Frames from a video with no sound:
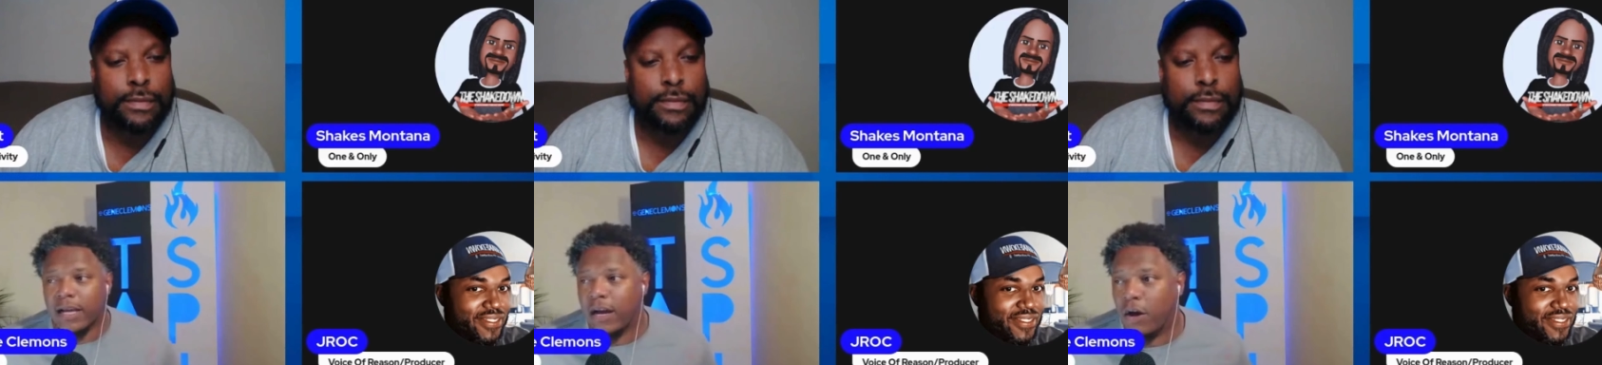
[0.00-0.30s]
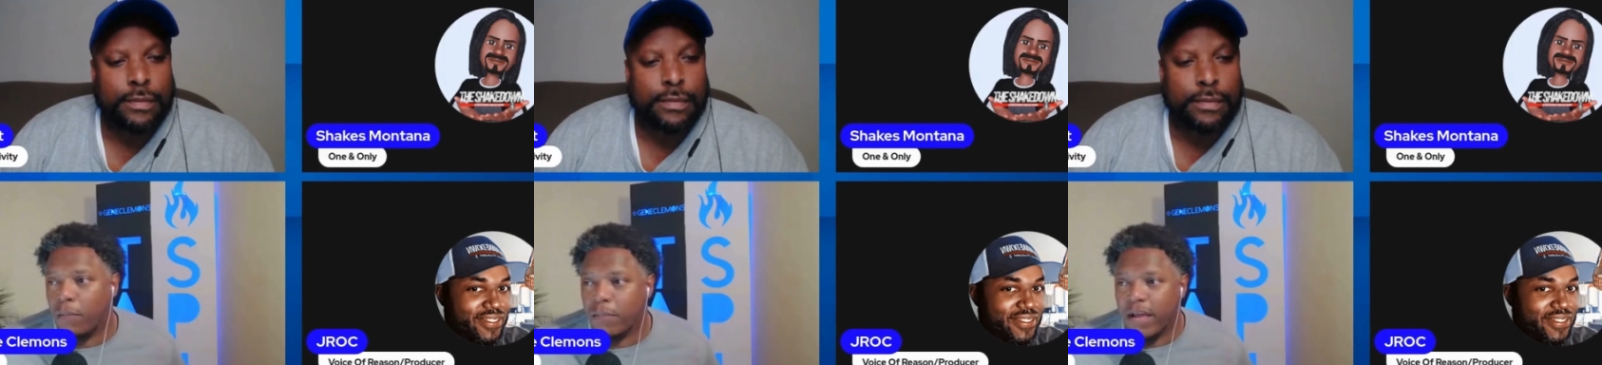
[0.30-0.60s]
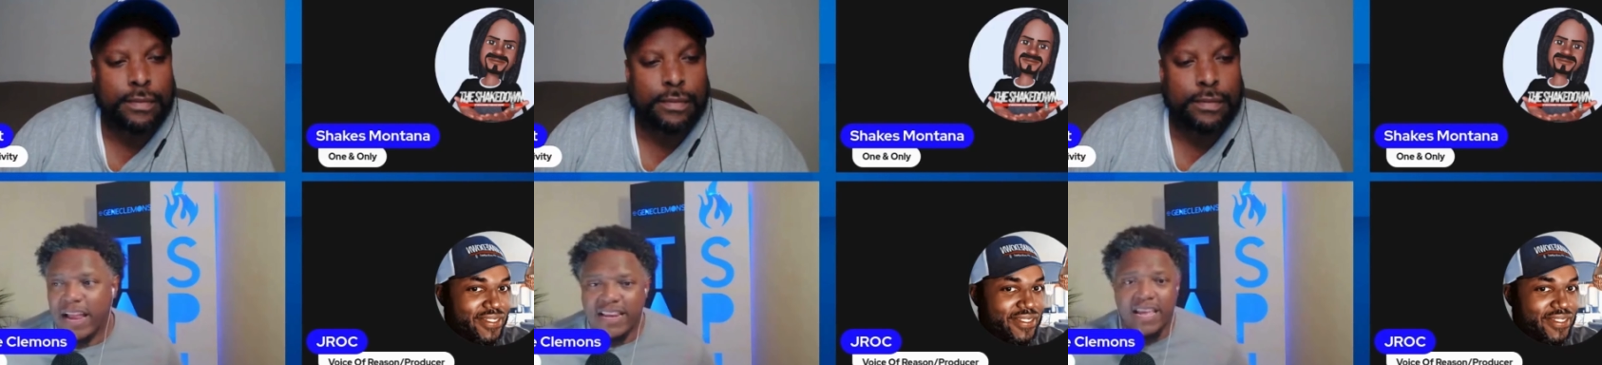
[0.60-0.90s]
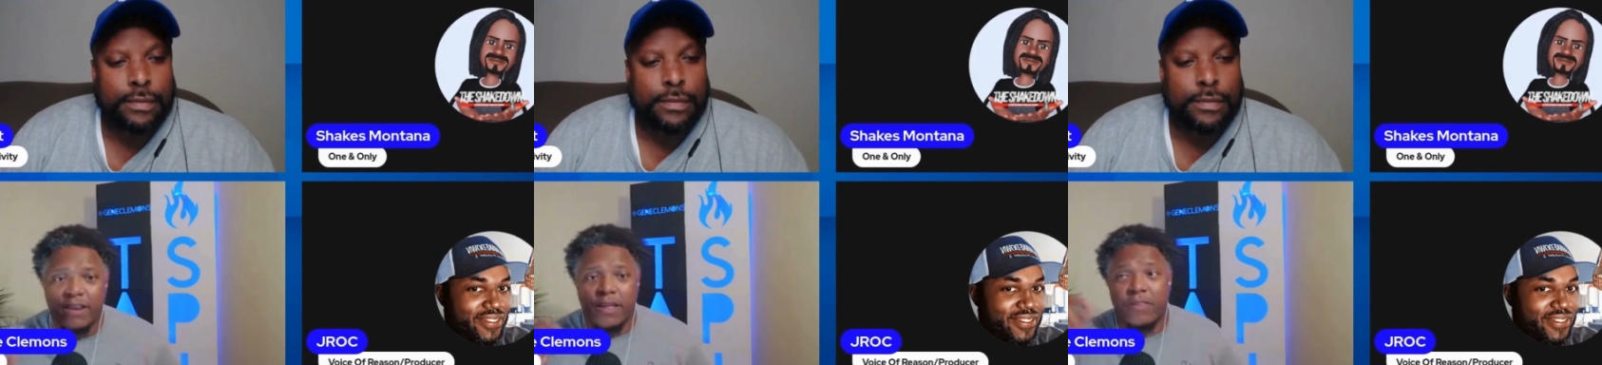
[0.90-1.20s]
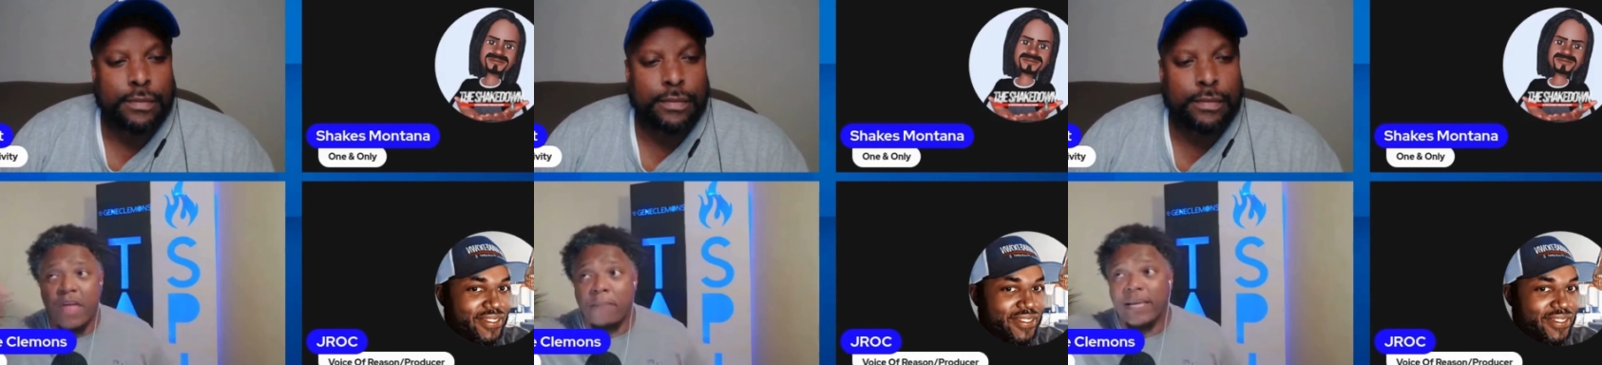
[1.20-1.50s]
Speaker 1: And then
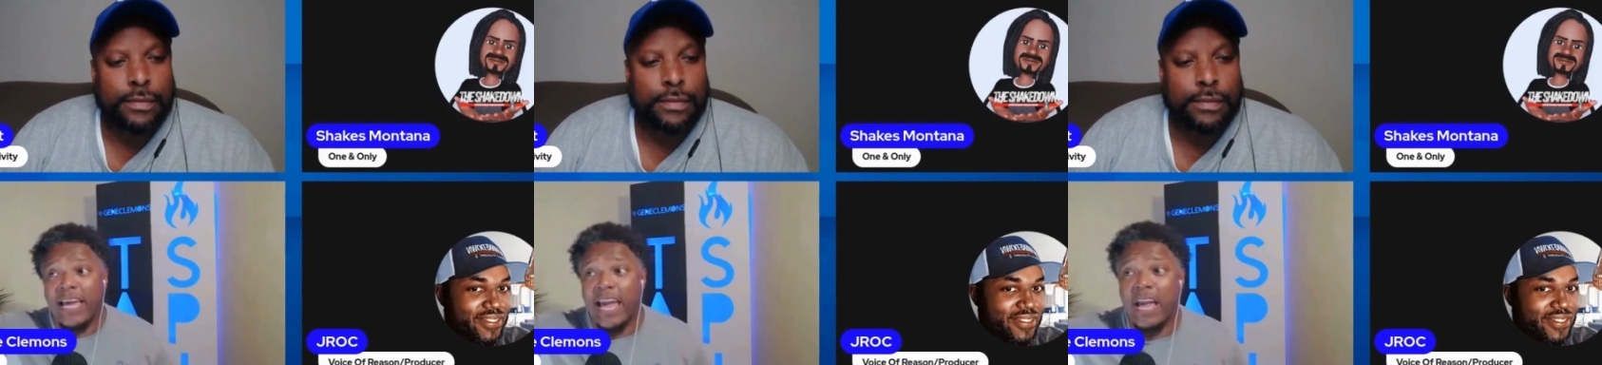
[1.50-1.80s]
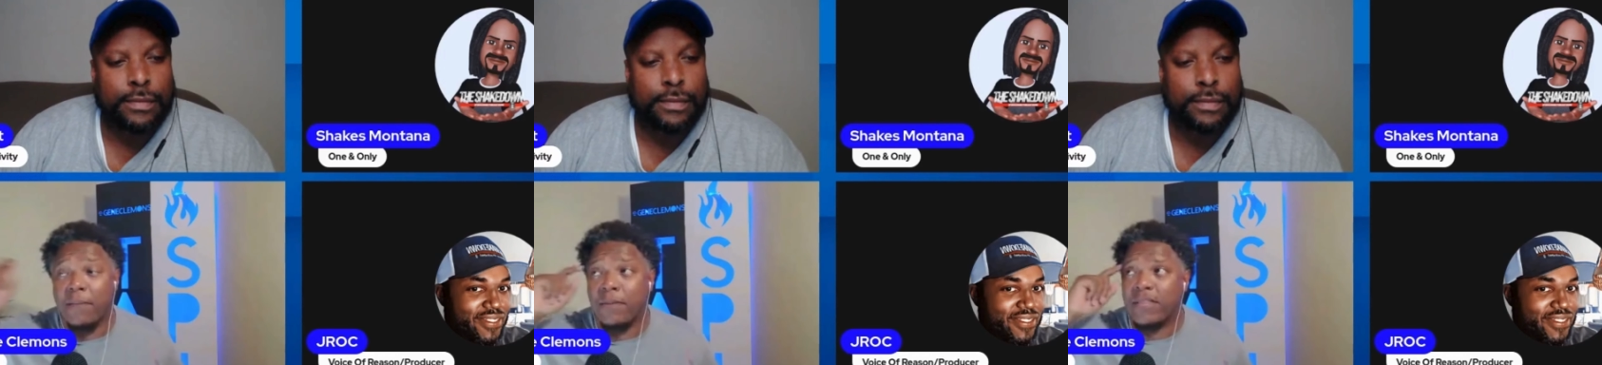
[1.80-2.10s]
that became